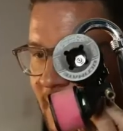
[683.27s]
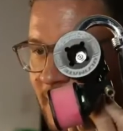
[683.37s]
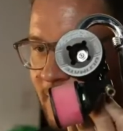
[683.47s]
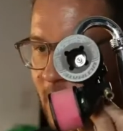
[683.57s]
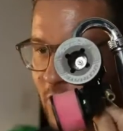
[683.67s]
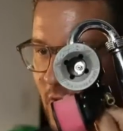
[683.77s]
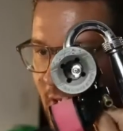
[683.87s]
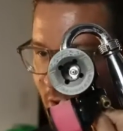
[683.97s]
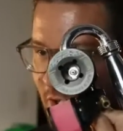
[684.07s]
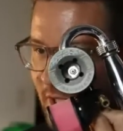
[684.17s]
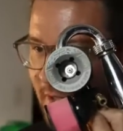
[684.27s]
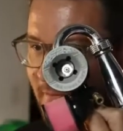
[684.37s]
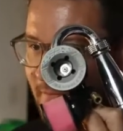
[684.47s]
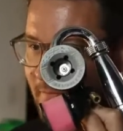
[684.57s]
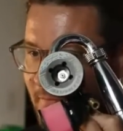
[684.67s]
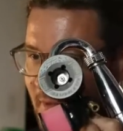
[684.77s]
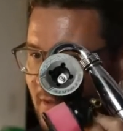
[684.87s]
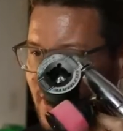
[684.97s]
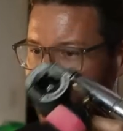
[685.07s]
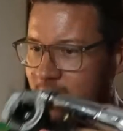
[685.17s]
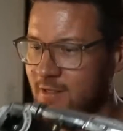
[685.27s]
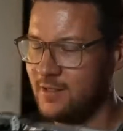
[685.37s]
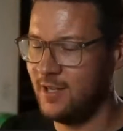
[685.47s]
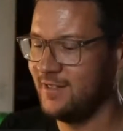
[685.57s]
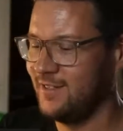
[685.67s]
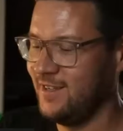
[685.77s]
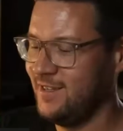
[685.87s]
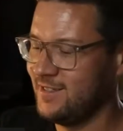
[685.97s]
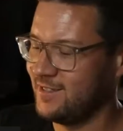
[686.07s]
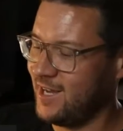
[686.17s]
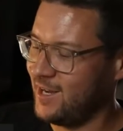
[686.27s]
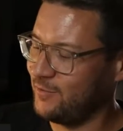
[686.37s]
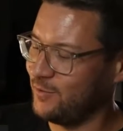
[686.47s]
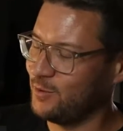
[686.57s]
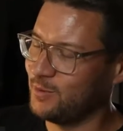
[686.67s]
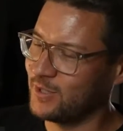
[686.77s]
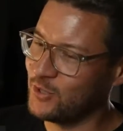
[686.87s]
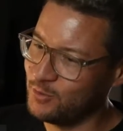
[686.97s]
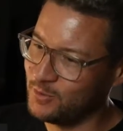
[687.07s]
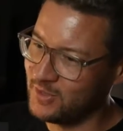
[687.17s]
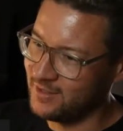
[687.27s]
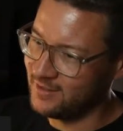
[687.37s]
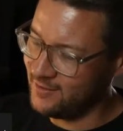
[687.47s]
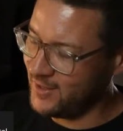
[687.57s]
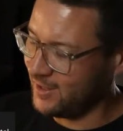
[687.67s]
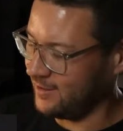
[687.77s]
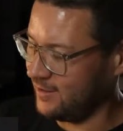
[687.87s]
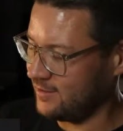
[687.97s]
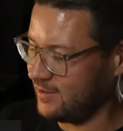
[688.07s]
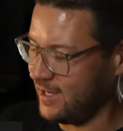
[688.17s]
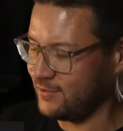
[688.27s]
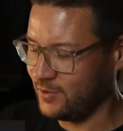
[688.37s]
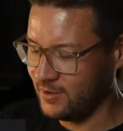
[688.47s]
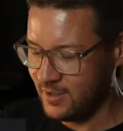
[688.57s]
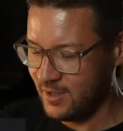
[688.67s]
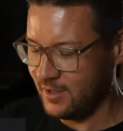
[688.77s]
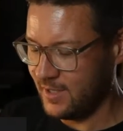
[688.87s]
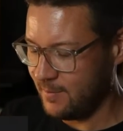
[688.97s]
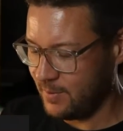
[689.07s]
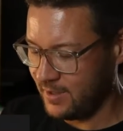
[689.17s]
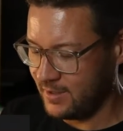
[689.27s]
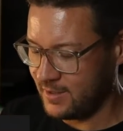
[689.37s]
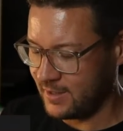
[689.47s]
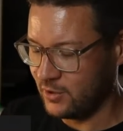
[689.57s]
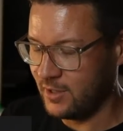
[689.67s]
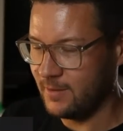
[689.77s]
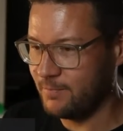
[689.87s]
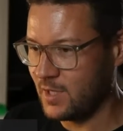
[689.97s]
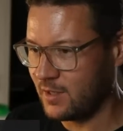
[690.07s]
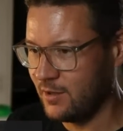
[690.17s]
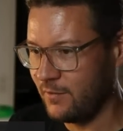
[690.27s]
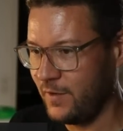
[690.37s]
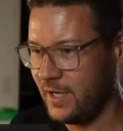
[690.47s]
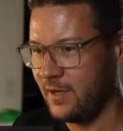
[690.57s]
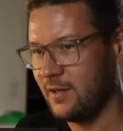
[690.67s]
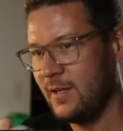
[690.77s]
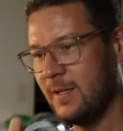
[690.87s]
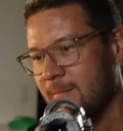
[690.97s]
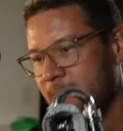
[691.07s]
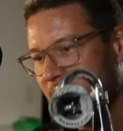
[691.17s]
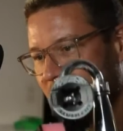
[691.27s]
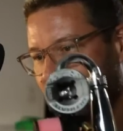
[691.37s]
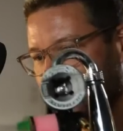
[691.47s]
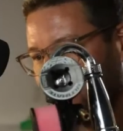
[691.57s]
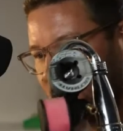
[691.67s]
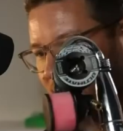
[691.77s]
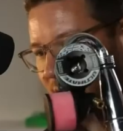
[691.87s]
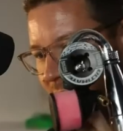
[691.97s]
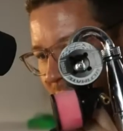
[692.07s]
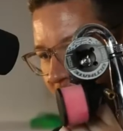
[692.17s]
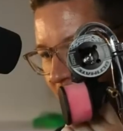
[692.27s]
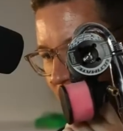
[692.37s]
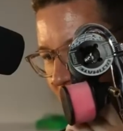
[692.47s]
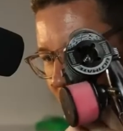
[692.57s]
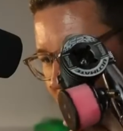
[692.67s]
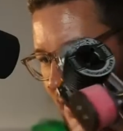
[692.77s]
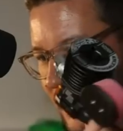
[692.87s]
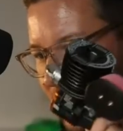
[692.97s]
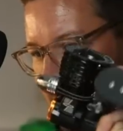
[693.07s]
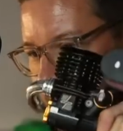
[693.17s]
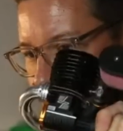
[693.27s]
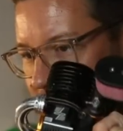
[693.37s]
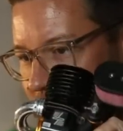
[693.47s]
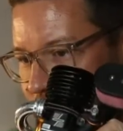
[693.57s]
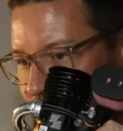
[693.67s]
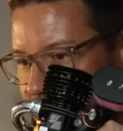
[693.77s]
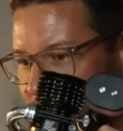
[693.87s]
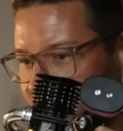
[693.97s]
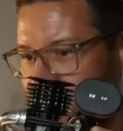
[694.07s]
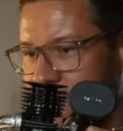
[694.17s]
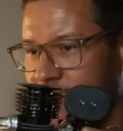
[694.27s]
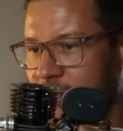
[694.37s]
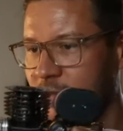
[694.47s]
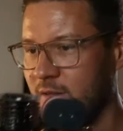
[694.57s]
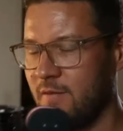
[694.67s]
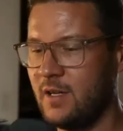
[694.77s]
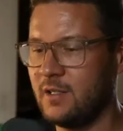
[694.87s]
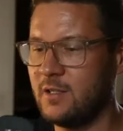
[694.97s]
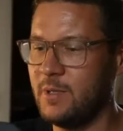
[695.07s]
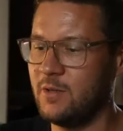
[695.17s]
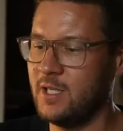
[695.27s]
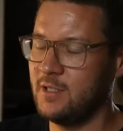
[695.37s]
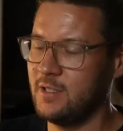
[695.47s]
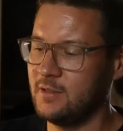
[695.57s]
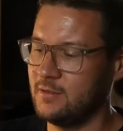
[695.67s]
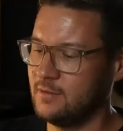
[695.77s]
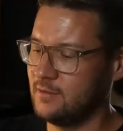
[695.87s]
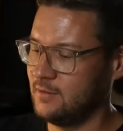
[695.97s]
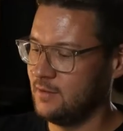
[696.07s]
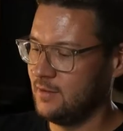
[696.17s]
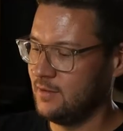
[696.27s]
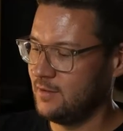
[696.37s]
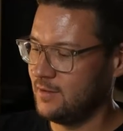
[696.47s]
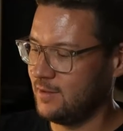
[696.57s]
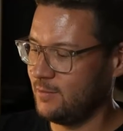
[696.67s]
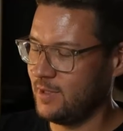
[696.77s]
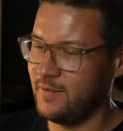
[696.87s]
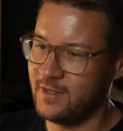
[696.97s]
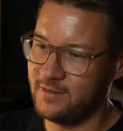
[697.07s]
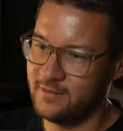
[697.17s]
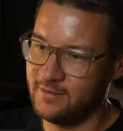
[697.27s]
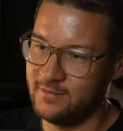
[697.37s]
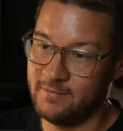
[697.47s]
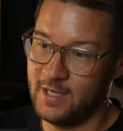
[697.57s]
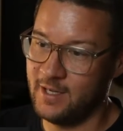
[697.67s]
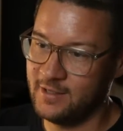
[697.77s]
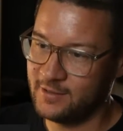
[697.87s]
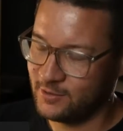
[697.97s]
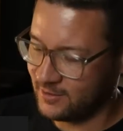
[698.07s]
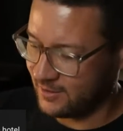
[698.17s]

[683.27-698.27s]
which actually doesn't stand for what you would think it stands for. DP is actually Dakota Fend. So Dakota Fend edition of the Ultimate Racing, whatever the hell it's called.